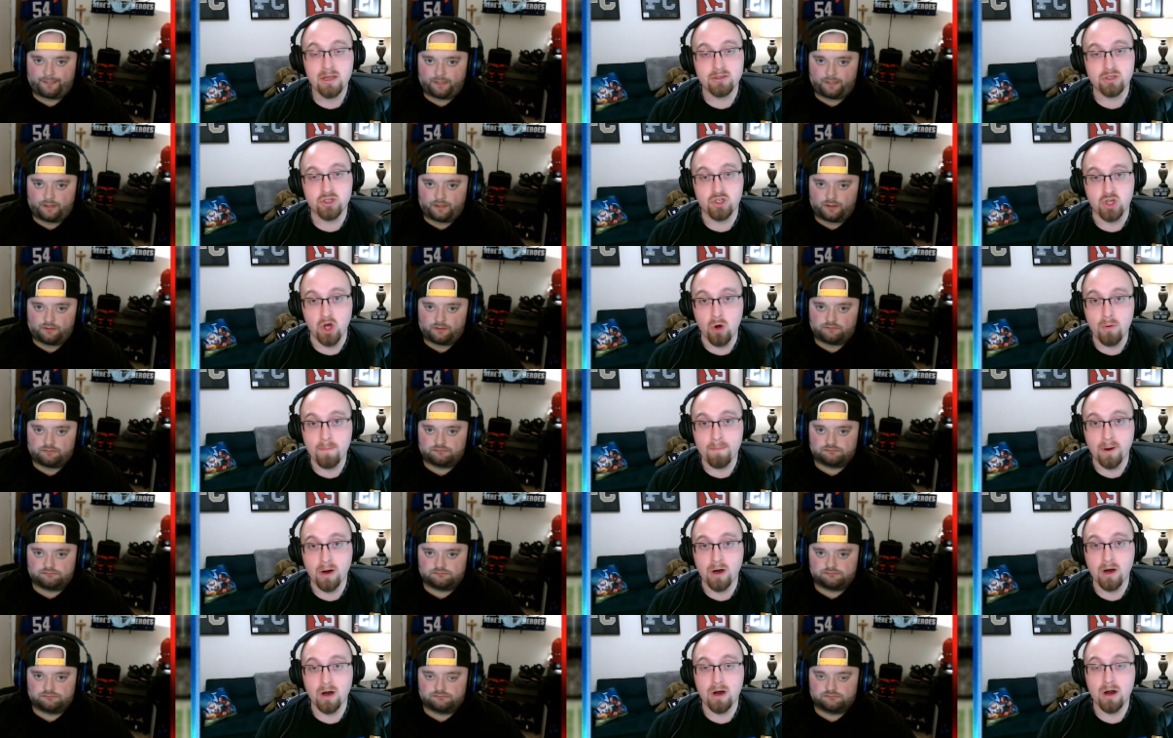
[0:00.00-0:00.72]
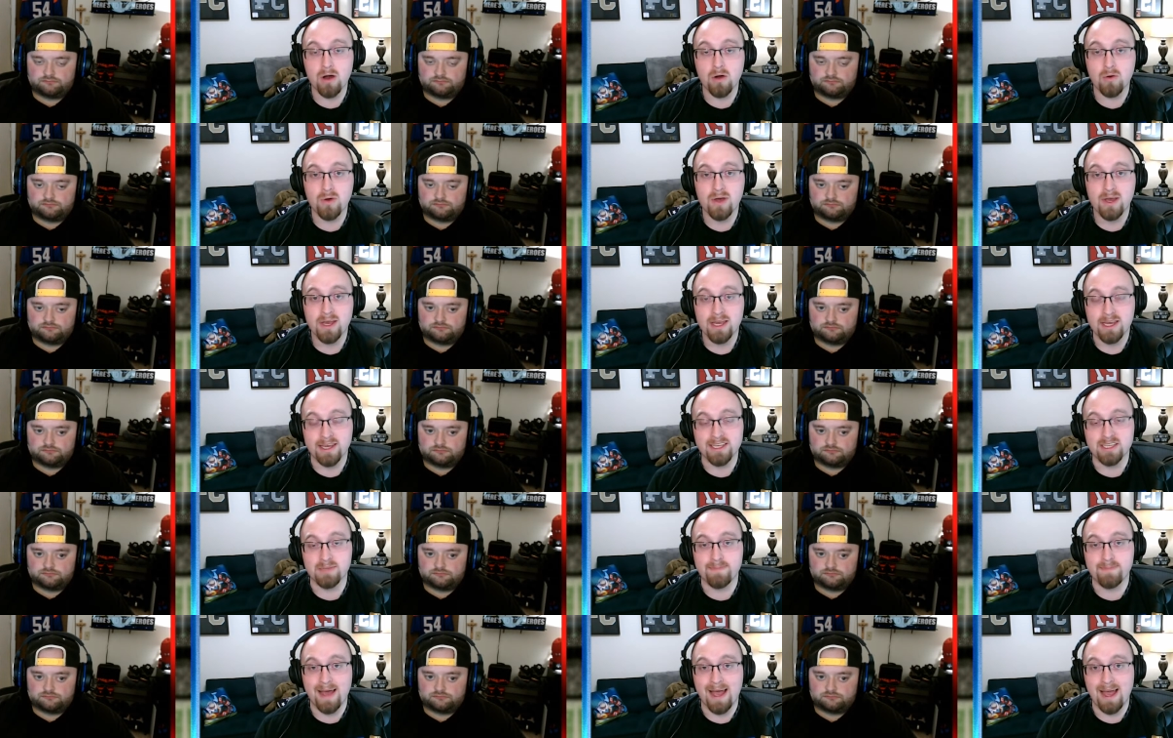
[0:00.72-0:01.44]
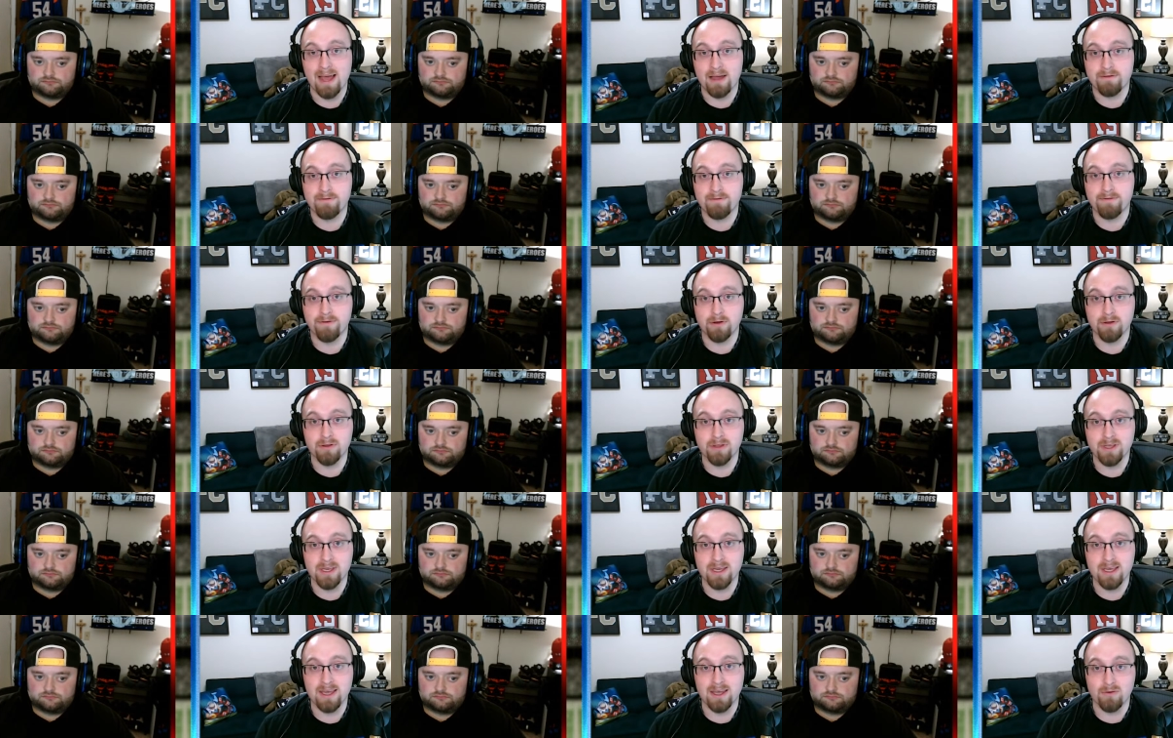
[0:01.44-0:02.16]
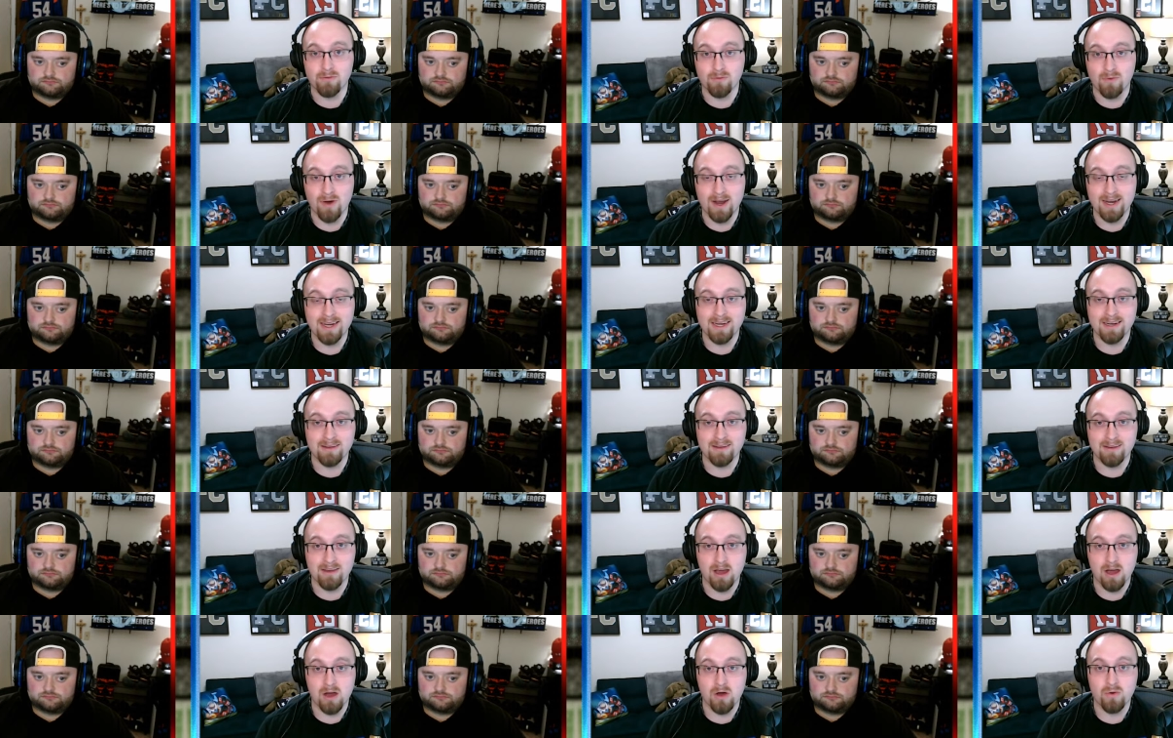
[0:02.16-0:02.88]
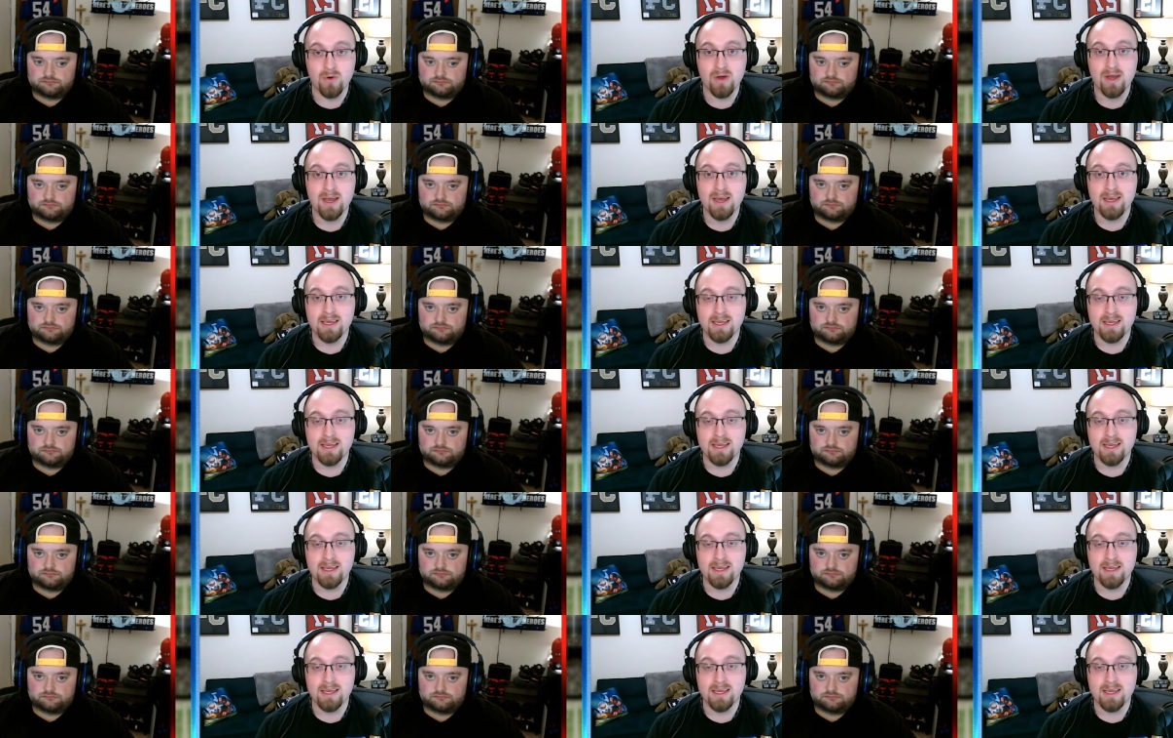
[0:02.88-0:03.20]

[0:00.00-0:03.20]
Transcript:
Speaker 1: Joe Burrow is back fully and ready to go.